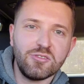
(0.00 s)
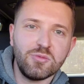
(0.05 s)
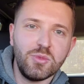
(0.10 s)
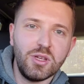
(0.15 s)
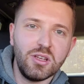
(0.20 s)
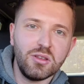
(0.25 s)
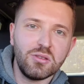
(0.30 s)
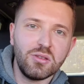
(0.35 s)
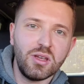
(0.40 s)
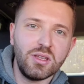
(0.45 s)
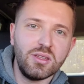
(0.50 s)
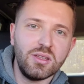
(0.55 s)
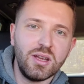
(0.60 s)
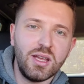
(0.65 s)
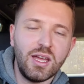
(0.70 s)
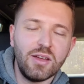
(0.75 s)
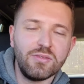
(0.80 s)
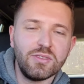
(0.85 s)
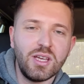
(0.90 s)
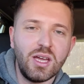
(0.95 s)
minute, so I didn't
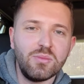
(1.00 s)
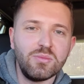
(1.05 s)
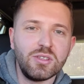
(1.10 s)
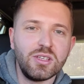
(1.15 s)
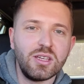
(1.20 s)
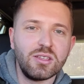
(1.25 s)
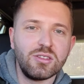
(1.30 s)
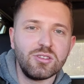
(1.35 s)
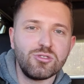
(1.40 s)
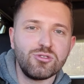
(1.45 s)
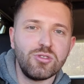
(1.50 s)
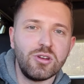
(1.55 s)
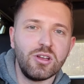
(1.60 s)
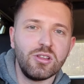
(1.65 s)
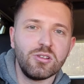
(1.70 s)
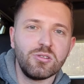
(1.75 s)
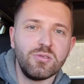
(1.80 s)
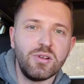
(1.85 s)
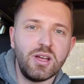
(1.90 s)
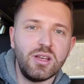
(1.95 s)
have time to get the
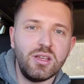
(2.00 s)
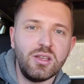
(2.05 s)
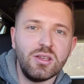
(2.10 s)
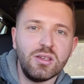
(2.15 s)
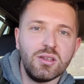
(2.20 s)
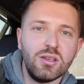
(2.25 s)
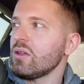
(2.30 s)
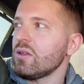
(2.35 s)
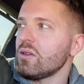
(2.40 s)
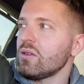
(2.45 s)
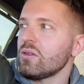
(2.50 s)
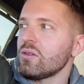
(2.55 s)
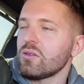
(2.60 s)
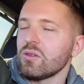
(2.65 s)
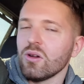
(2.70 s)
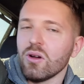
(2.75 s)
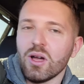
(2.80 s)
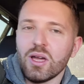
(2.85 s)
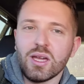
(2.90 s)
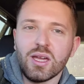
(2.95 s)
trailer ready. So
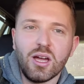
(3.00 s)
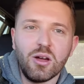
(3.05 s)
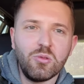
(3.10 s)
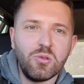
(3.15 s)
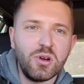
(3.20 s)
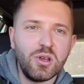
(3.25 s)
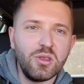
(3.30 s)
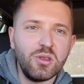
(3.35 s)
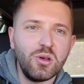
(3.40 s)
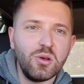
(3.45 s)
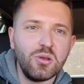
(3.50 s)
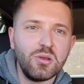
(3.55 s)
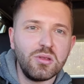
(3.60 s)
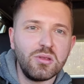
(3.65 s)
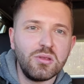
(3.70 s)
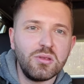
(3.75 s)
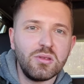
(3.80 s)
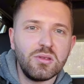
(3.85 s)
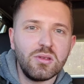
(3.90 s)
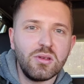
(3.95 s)
I got one of
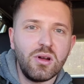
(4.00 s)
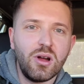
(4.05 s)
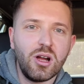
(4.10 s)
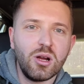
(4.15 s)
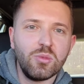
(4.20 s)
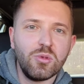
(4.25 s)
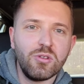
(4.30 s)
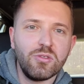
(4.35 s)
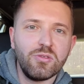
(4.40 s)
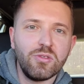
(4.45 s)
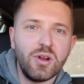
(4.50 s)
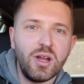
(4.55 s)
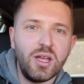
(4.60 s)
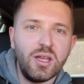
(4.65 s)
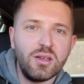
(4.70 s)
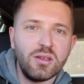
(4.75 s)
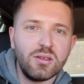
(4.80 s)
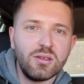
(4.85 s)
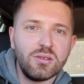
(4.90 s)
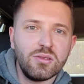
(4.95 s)
those Harbor
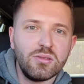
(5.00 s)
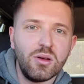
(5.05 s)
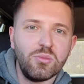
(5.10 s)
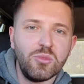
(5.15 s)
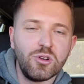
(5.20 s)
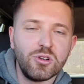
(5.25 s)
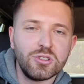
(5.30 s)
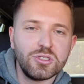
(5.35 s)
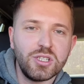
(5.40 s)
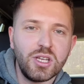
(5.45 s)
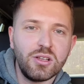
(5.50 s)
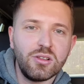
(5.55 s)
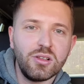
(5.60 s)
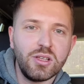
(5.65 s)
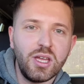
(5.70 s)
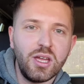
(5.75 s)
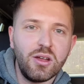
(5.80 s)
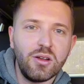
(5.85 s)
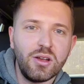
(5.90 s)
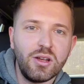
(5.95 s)
Freight motorcycle
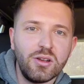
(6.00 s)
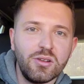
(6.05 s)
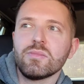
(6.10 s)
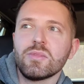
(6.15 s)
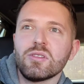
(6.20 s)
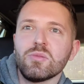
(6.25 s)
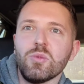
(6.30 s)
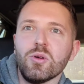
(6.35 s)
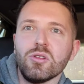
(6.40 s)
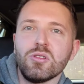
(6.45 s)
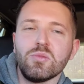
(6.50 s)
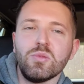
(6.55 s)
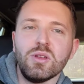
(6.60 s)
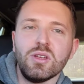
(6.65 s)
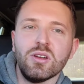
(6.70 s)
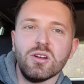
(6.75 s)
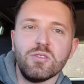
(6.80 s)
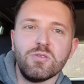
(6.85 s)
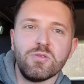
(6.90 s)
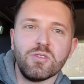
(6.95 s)
carriers. It's supposed to be
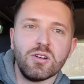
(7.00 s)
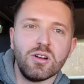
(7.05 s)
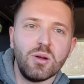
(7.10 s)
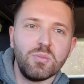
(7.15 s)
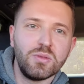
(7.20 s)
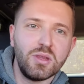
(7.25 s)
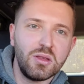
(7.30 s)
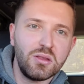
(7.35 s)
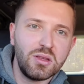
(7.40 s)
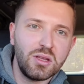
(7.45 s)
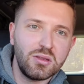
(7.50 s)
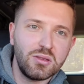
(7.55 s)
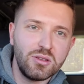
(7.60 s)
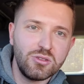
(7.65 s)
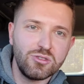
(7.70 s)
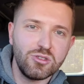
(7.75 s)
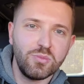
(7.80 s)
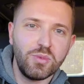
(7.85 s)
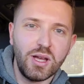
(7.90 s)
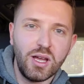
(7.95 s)
good for up to
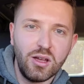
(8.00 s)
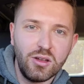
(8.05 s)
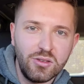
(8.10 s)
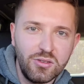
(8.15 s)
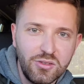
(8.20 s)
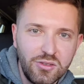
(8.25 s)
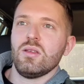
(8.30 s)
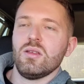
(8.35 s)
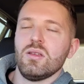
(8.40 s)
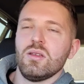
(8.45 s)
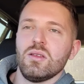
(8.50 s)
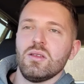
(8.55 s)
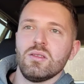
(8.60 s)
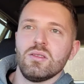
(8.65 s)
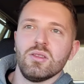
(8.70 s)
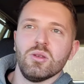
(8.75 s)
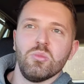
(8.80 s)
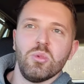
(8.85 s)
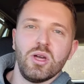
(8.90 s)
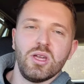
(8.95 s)
600 pounds.
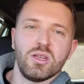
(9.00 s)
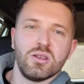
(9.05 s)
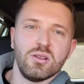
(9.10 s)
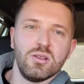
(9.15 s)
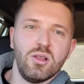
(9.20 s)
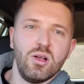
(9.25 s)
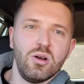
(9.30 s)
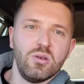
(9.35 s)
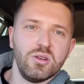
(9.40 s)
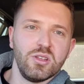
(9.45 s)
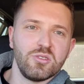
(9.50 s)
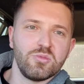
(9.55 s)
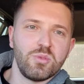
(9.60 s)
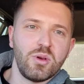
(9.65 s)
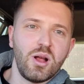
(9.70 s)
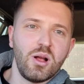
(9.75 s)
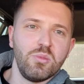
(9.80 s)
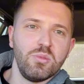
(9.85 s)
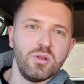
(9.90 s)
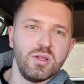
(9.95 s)
The bike alone is
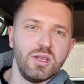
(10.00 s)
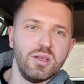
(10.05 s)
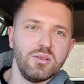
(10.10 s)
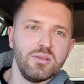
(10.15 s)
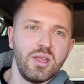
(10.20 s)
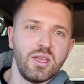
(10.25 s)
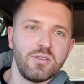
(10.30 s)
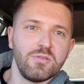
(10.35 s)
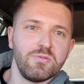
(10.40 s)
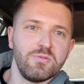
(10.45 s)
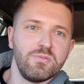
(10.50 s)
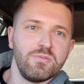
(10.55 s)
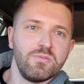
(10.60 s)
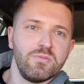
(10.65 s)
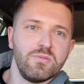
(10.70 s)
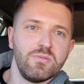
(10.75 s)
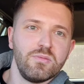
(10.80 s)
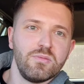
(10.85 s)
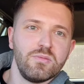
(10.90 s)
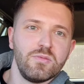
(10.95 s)
probably like
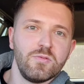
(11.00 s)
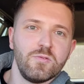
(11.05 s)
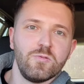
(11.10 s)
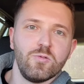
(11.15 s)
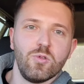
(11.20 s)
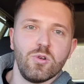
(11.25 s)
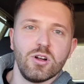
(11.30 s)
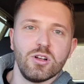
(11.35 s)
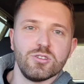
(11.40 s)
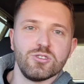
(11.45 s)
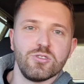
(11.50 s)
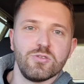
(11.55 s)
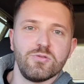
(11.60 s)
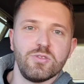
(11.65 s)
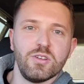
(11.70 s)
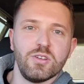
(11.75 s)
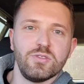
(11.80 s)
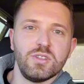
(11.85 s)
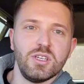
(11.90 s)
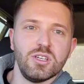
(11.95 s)

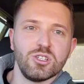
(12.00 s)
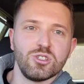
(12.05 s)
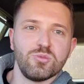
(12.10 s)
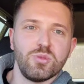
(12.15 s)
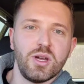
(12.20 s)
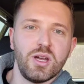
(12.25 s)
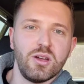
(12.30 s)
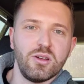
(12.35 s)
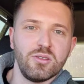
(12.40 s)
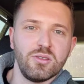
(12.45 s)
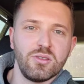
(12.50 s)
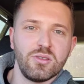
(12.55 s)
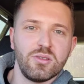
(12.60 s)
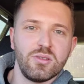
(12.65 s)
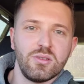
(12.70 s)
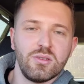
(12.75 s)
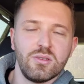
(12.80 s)
450-ish pounds.